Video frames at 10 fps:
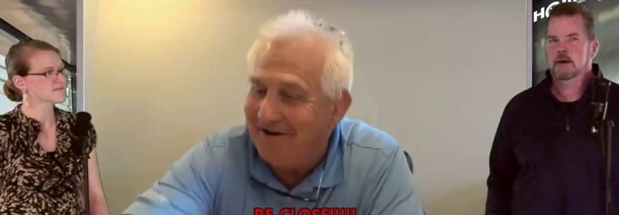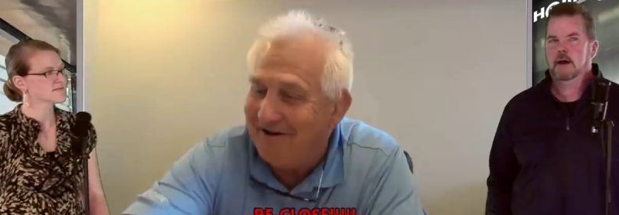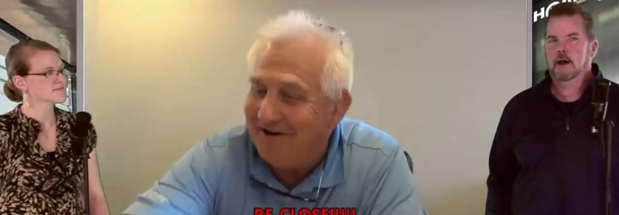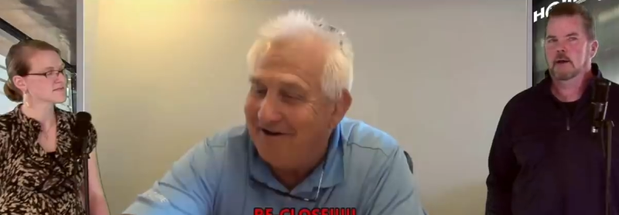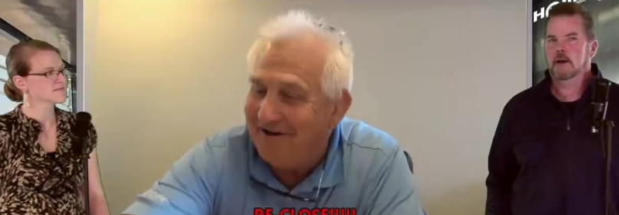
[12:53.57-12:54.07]

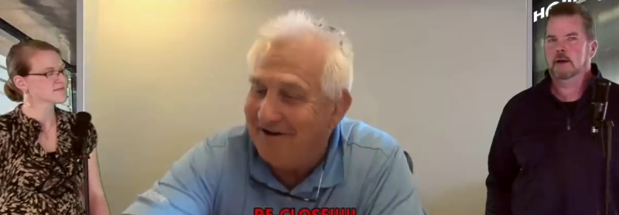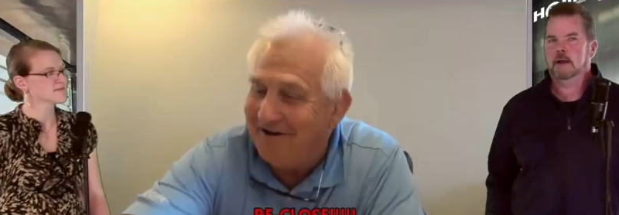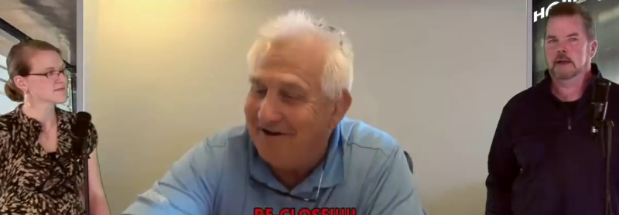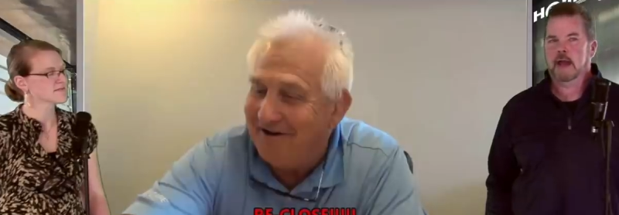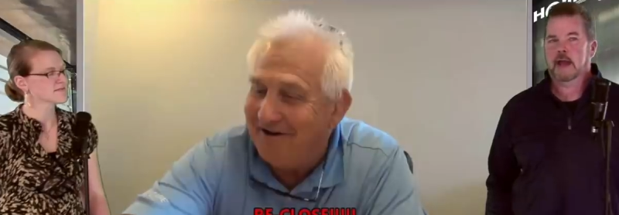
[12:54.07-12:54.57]
Speaker 1: uh,
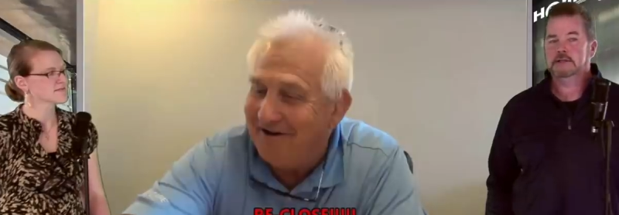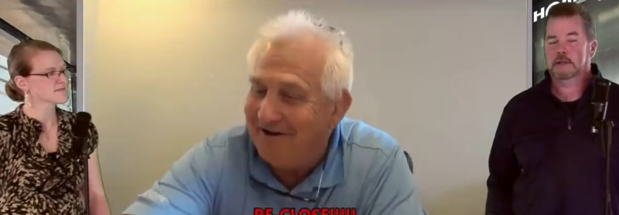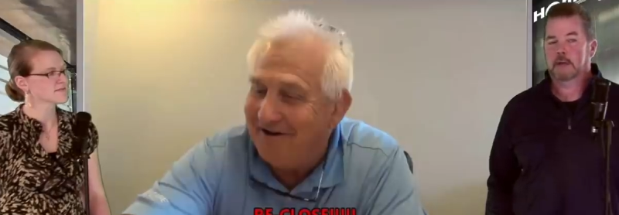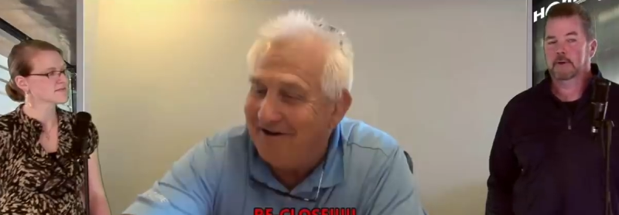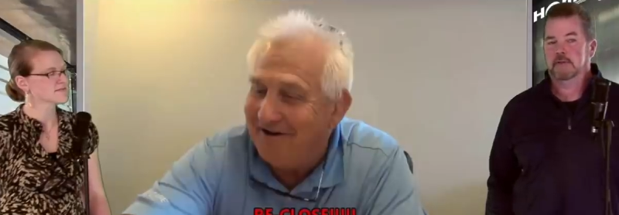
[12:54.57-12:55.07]
a, a, guy
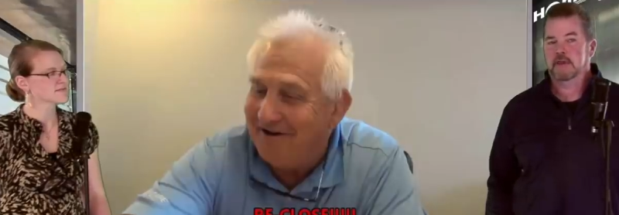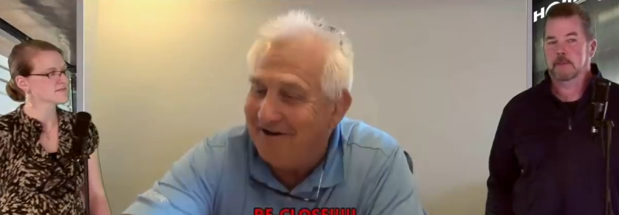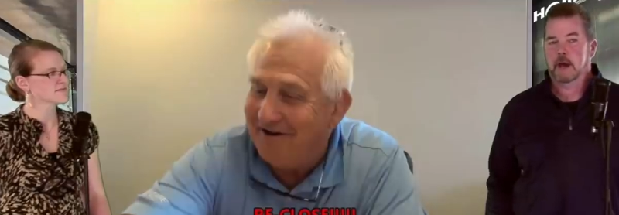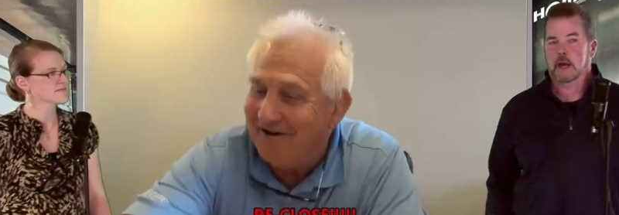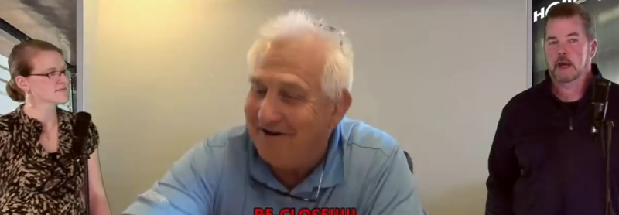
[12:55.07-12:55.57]
said, I'm going to think
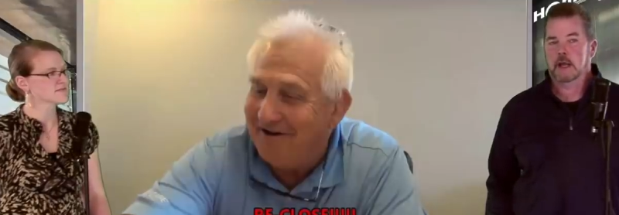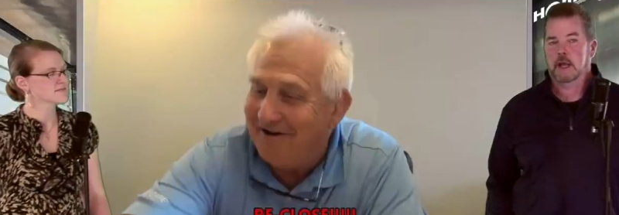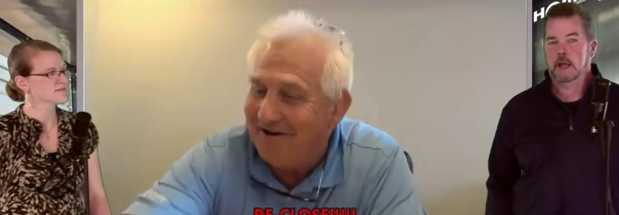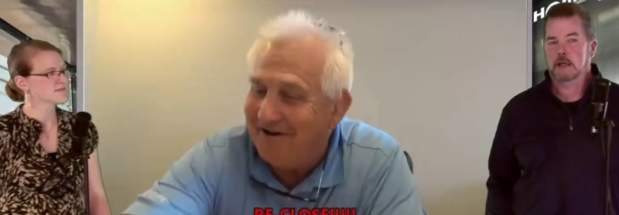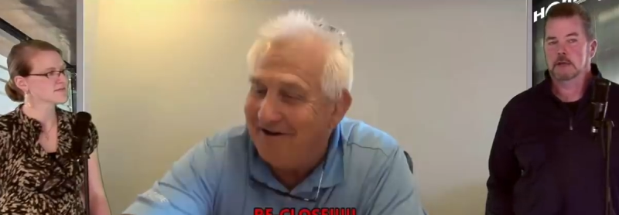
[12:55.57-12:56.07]
about it.
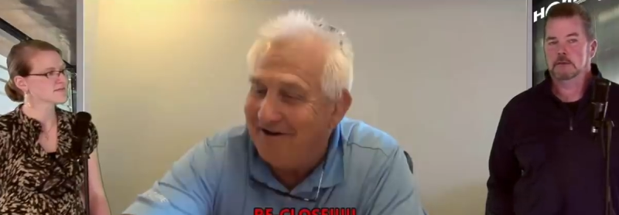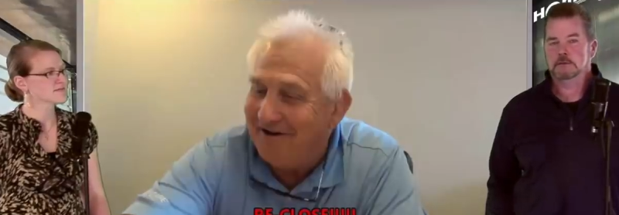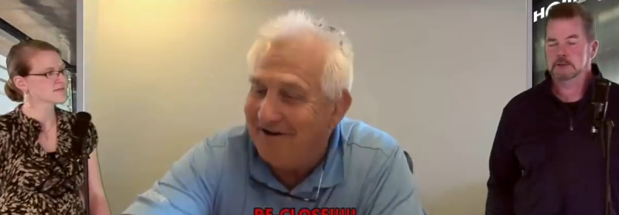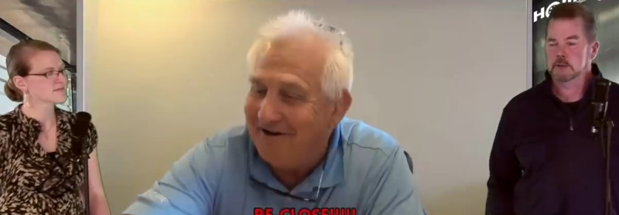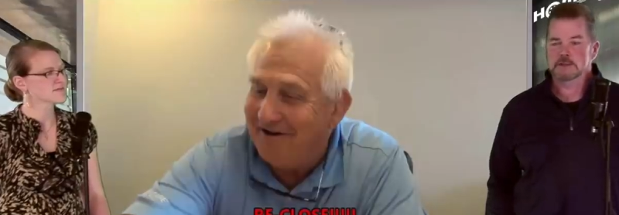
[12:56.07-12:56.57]
And
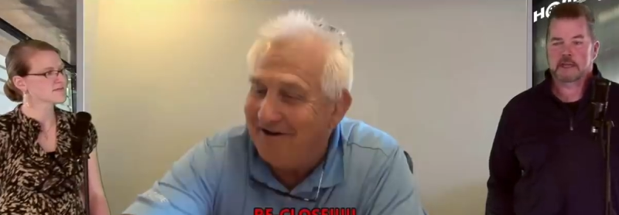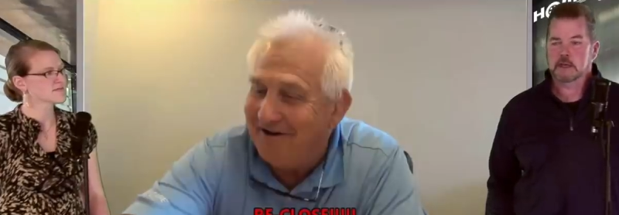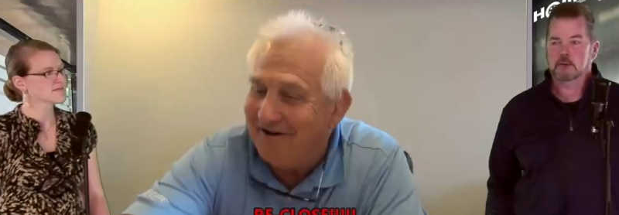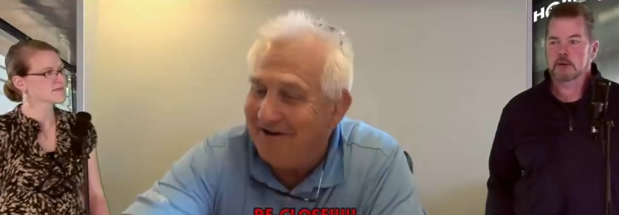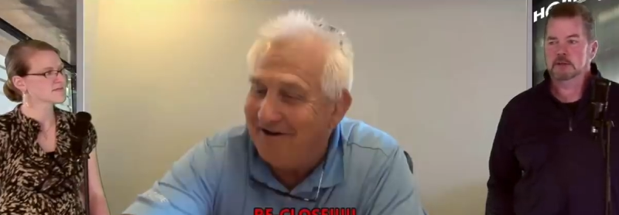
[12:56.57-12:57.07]
so he's
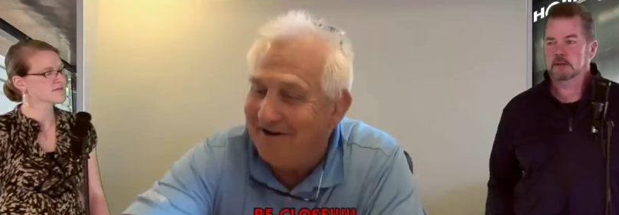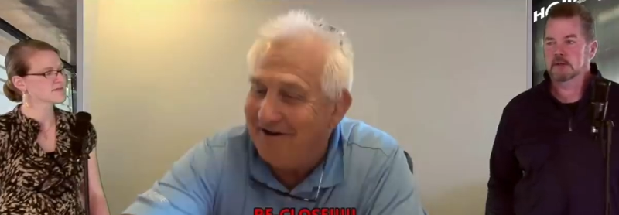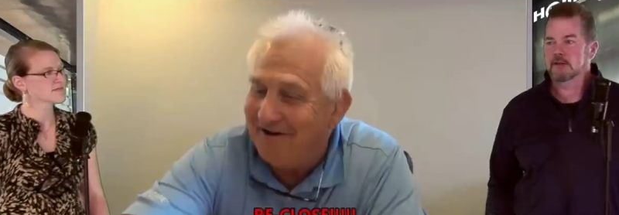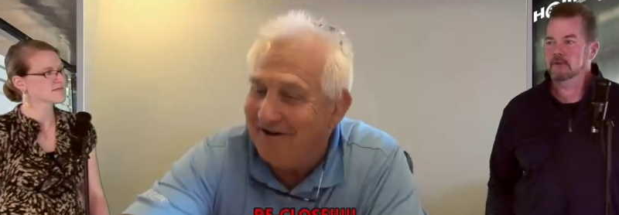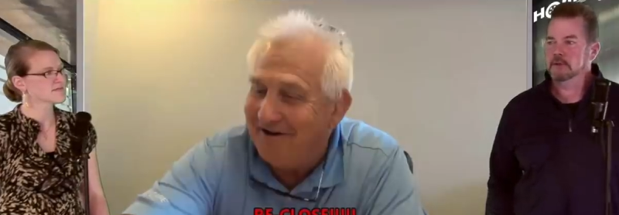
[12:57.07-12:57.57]
getting ready to leave.